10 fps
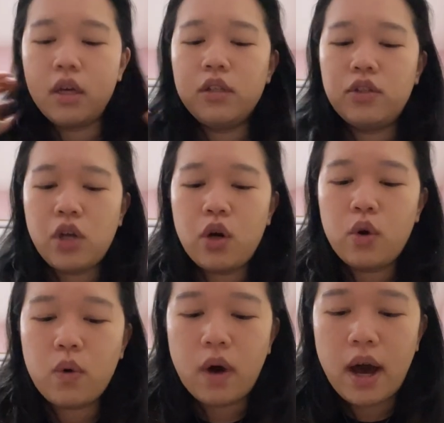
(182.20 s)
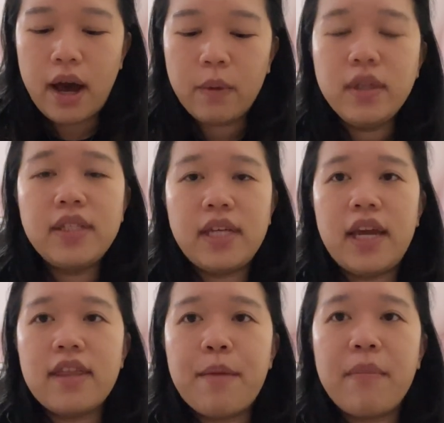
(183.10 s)
So I would
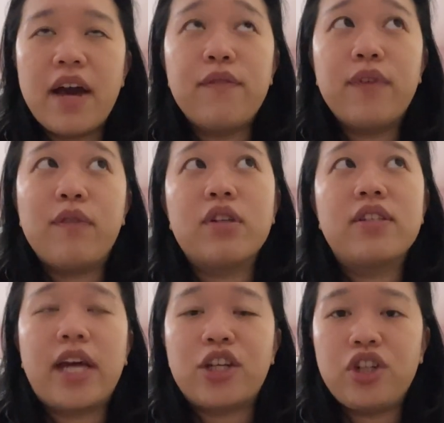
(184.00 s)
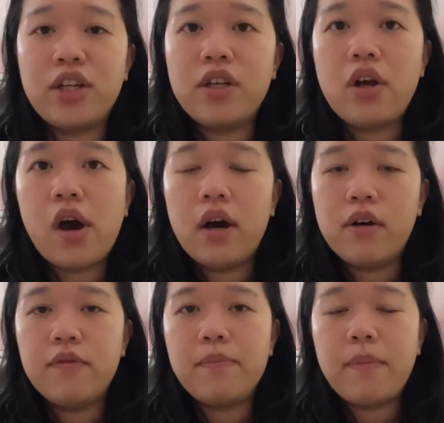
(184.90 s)
say that my favorite section
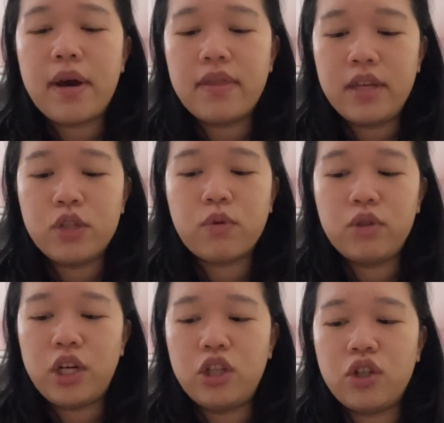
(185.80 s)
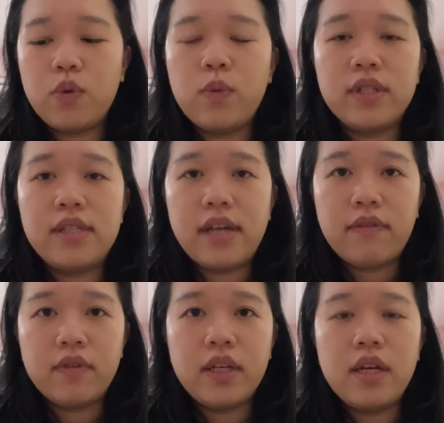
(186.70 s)
of this rotation was
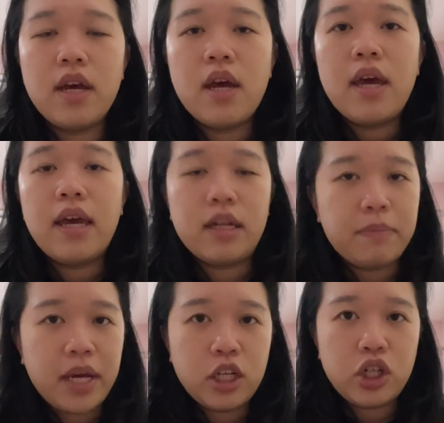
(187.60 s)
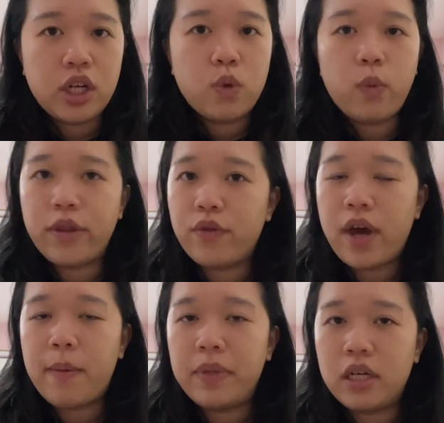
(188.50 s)
definitely inpatient, whether
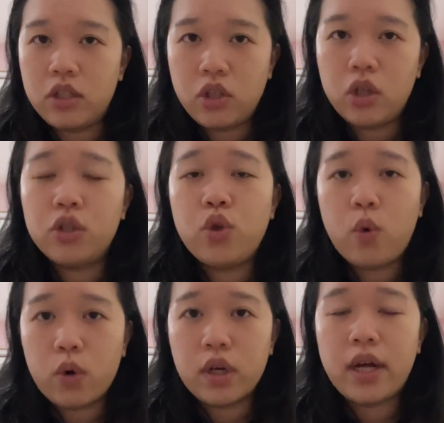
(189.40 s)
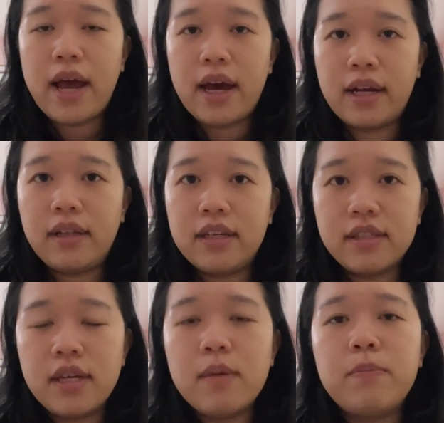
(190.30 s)
that be adult or
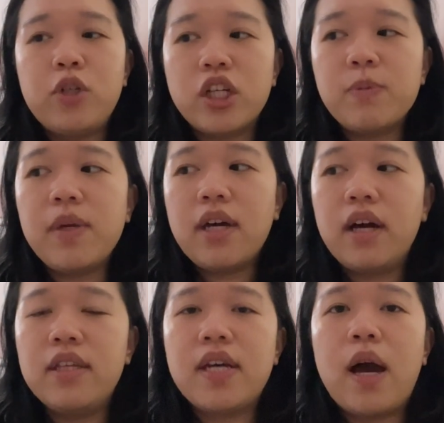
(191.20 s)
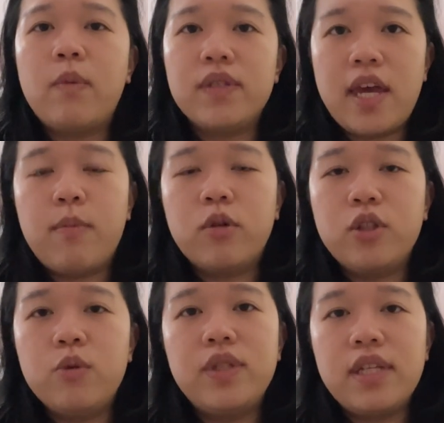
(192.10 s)
adolescent, just because I was able
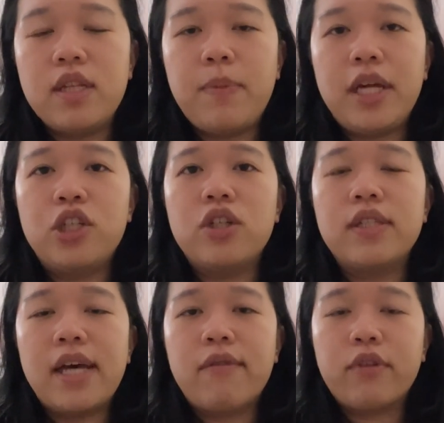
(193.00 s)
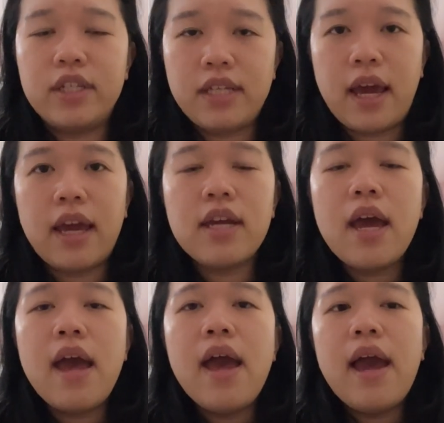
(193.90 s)
to see the patients every day,
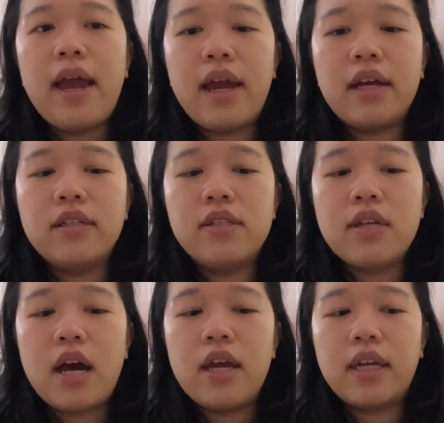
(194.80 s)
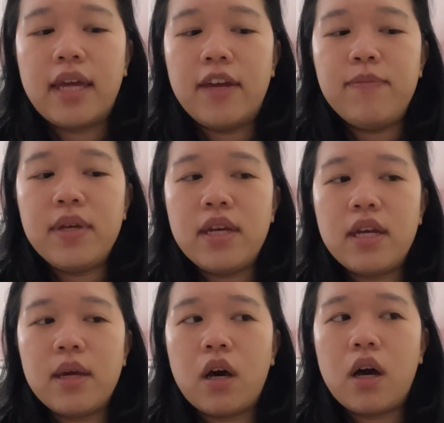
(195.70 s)
and it gave
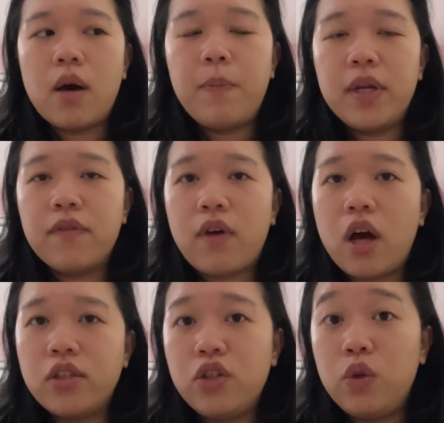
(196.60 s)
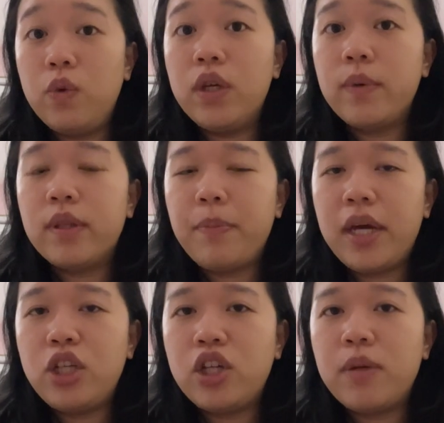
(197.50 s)
me a bit of continuity with the
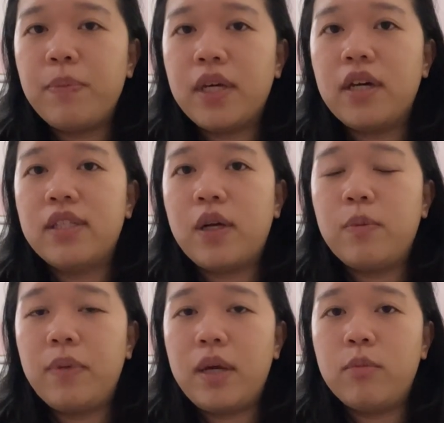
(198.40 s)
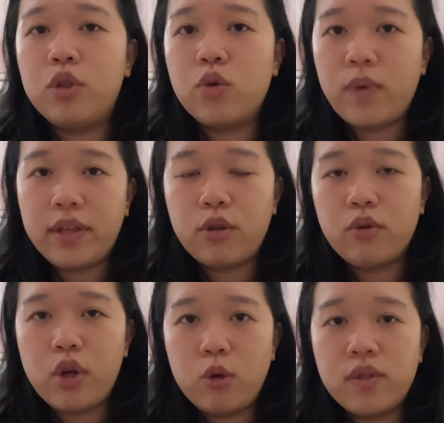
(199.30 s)
patient because I would be able to write their
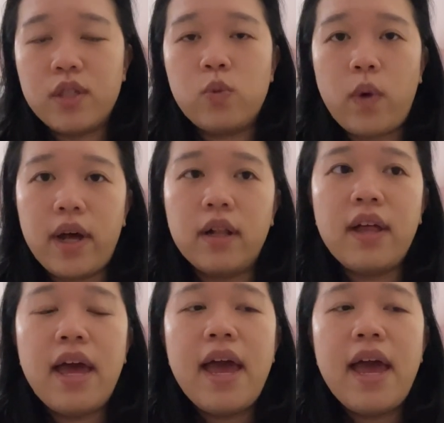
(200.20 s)
notes as well.